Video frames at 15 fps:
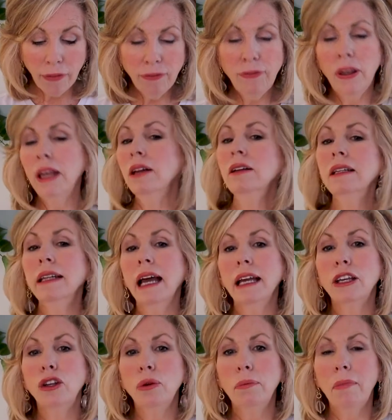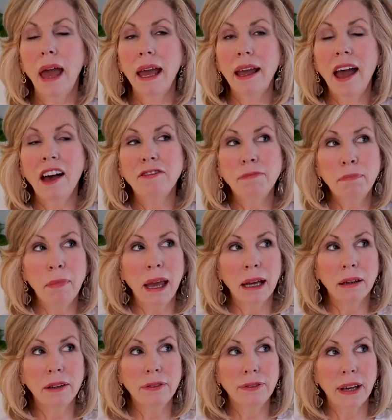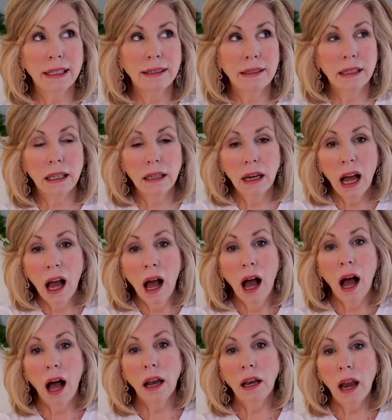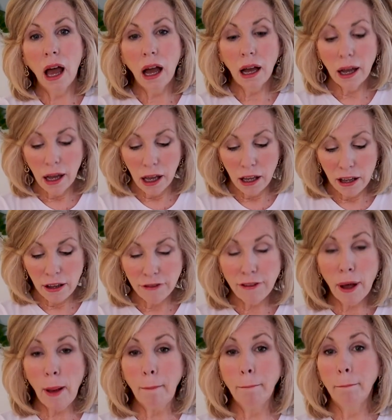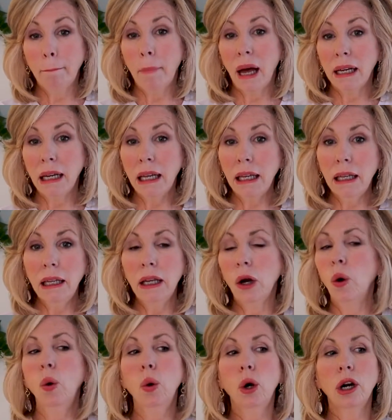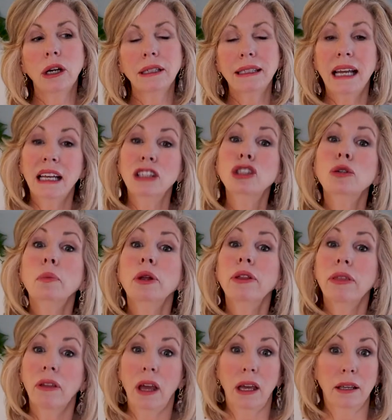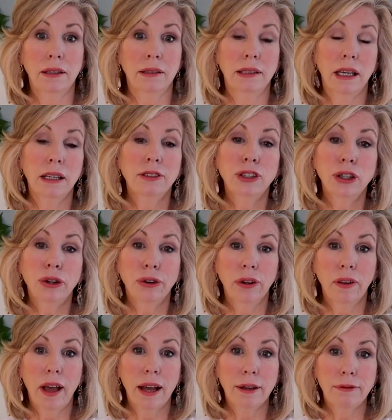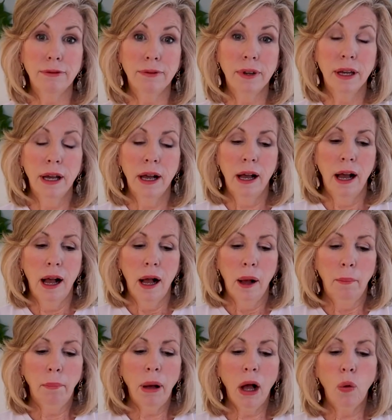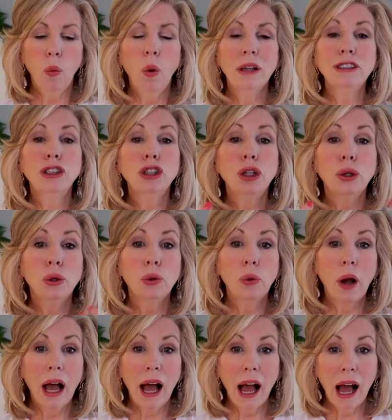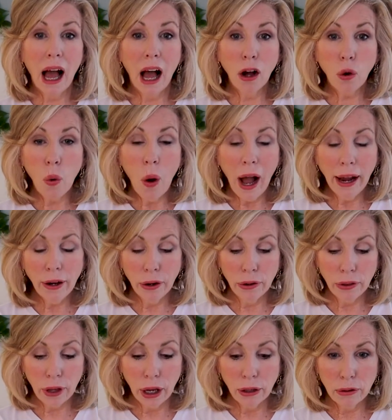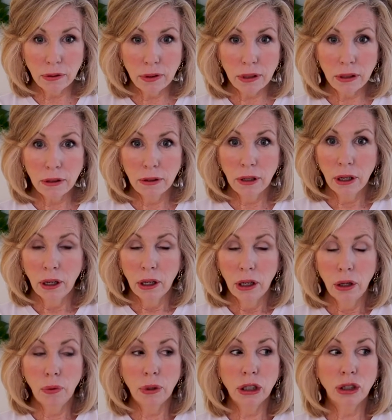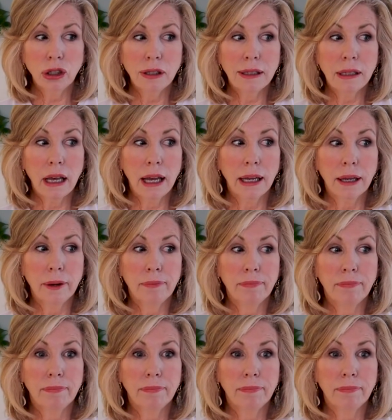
I feel like you may have manifested a lot of money or tangible things into your life. But once you acquired those, you were just like,